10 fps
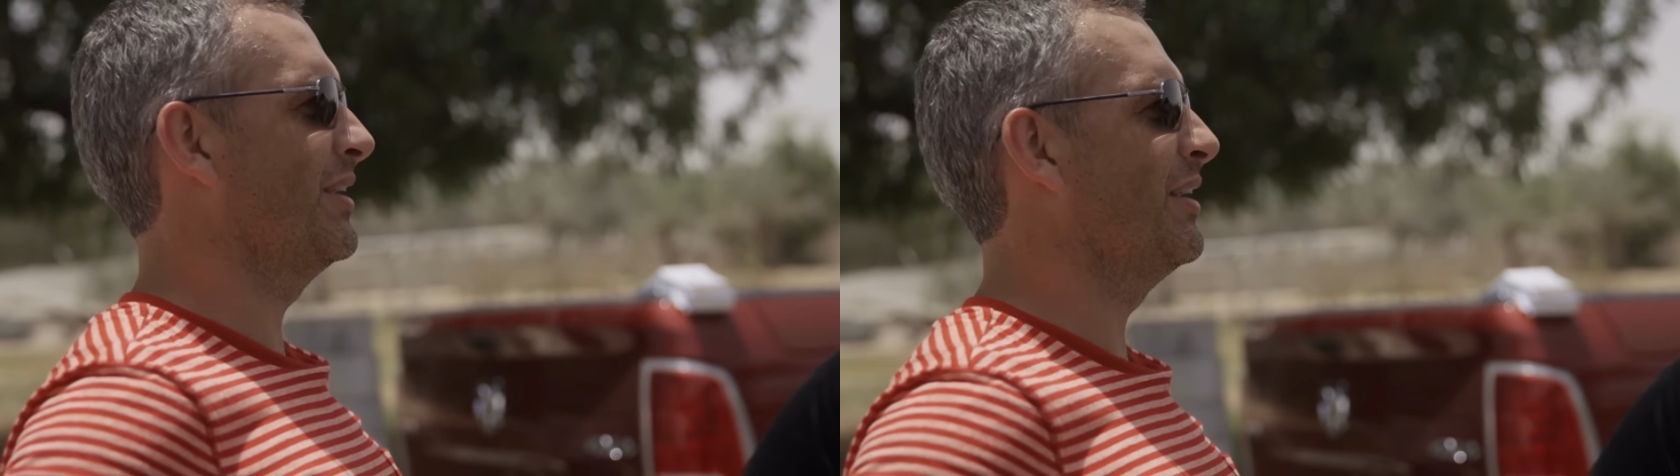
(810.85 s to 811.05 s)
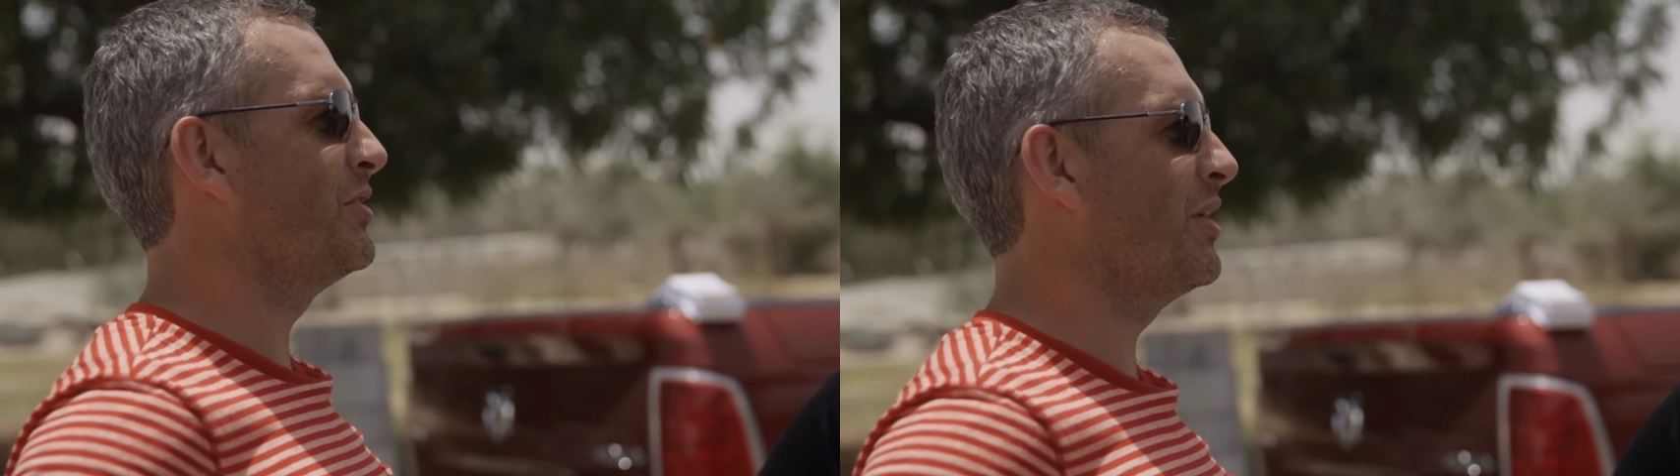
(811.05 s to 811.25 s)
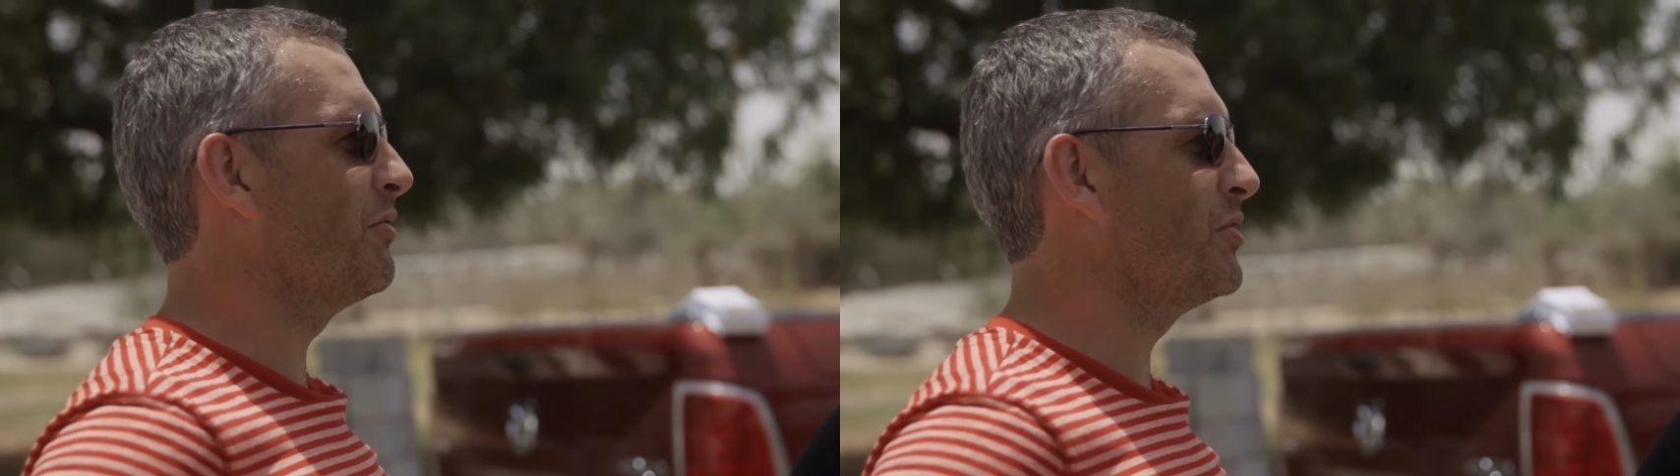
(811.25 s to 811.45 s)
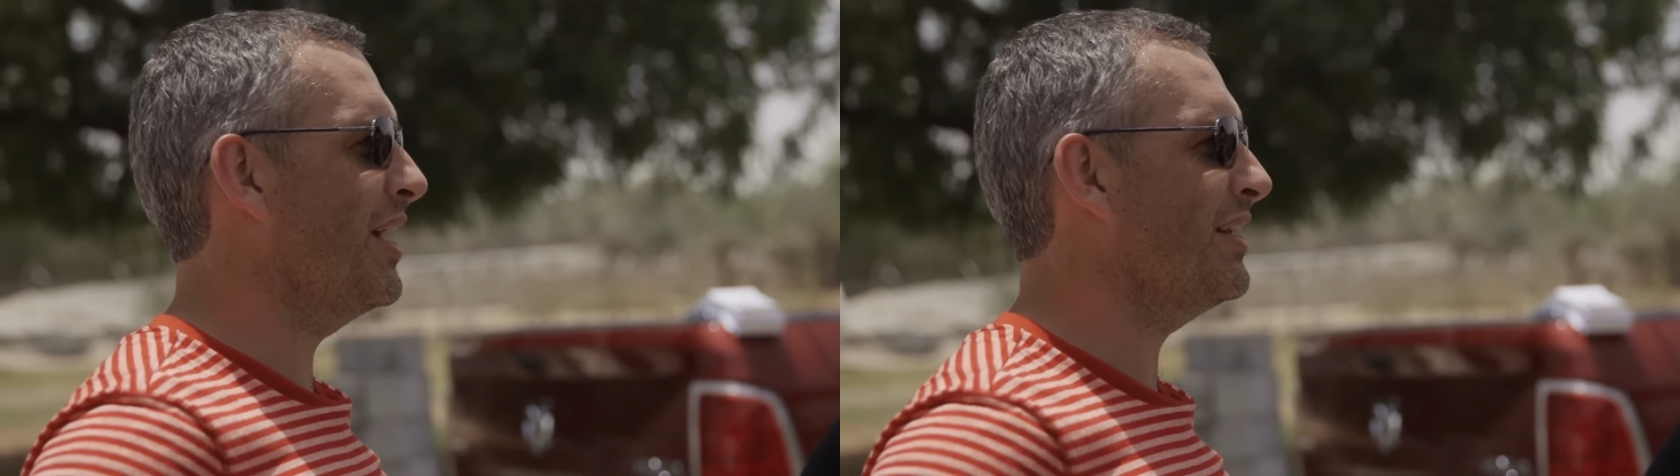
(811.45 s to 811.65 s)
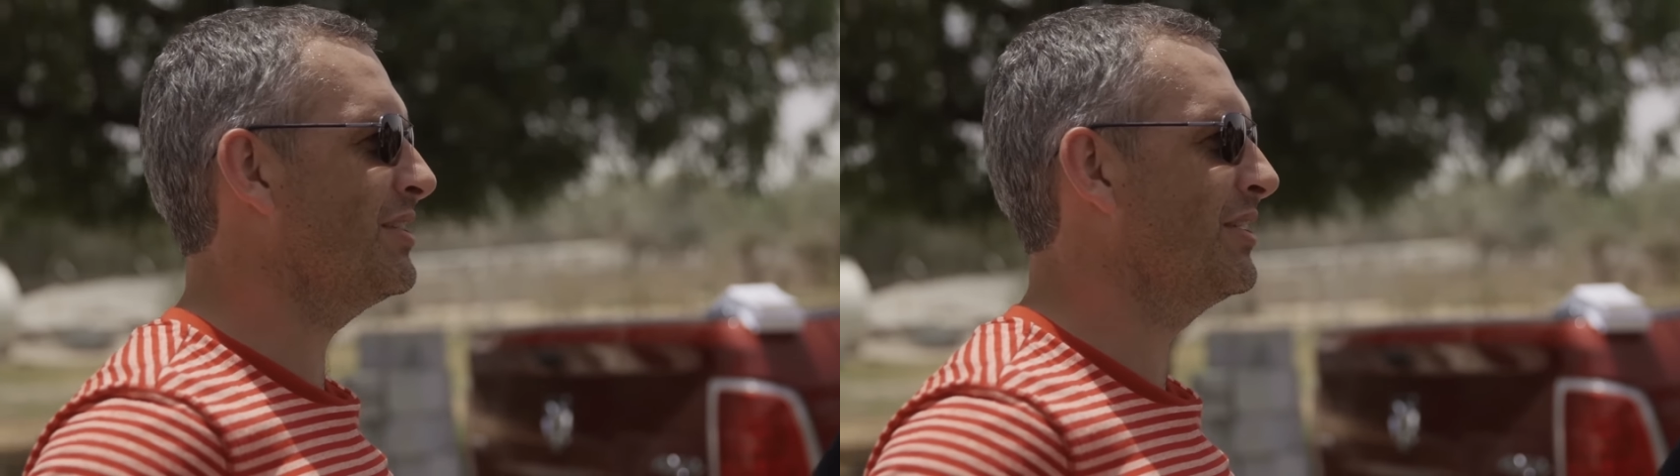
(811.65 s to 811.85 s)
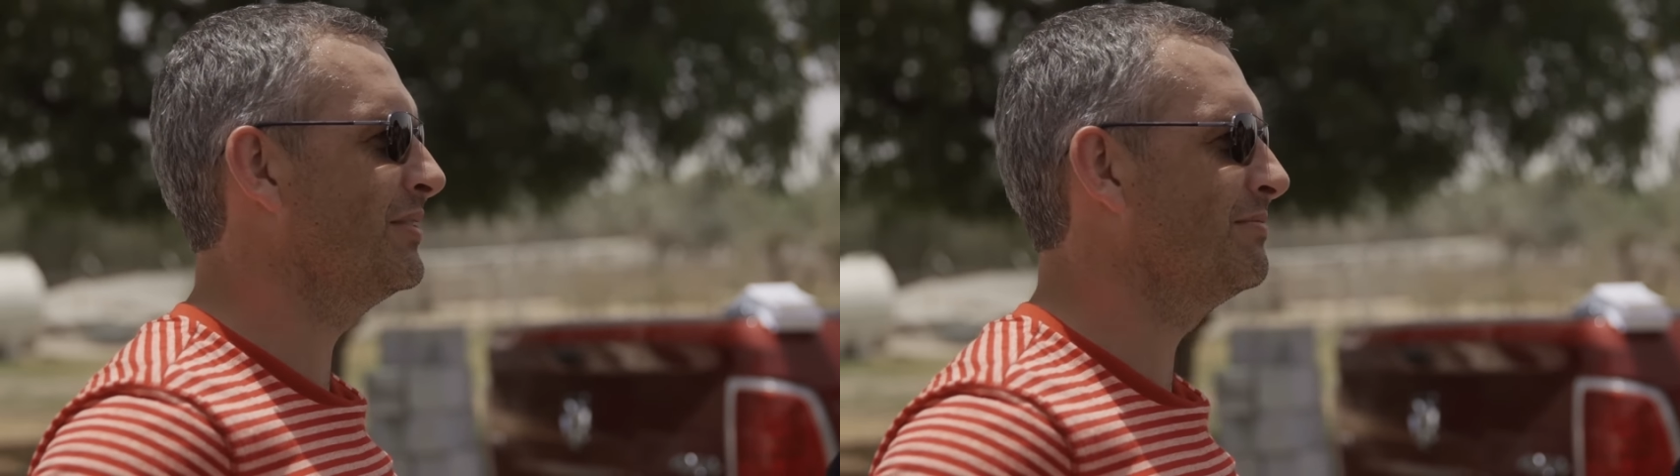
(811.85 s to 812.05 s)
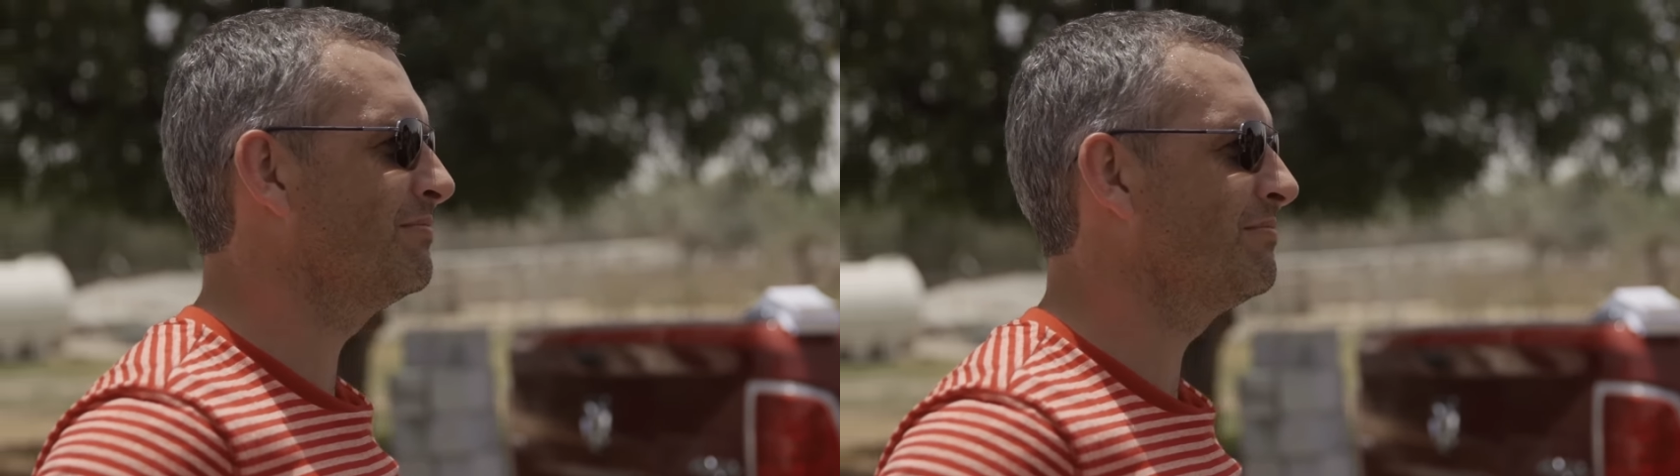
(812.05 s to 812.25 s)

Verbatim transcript: get yourself set. I think we're ready.